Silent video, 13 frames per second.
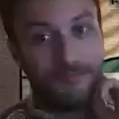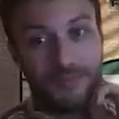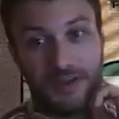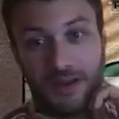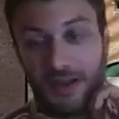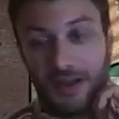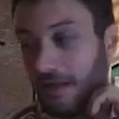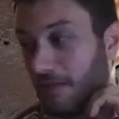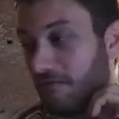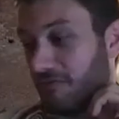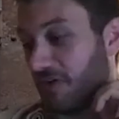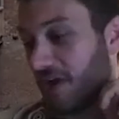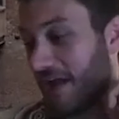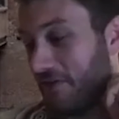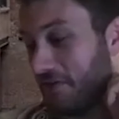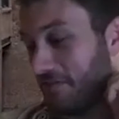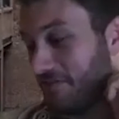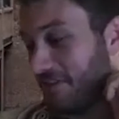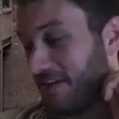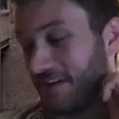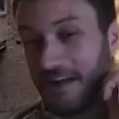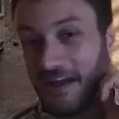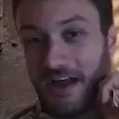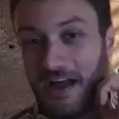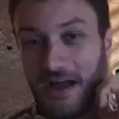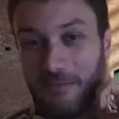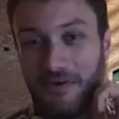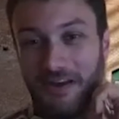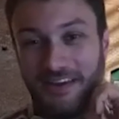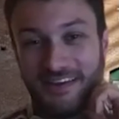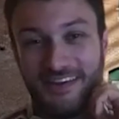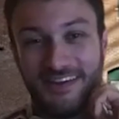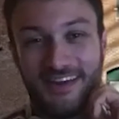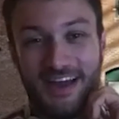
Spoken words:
And I love the call out of like, hi, Mike.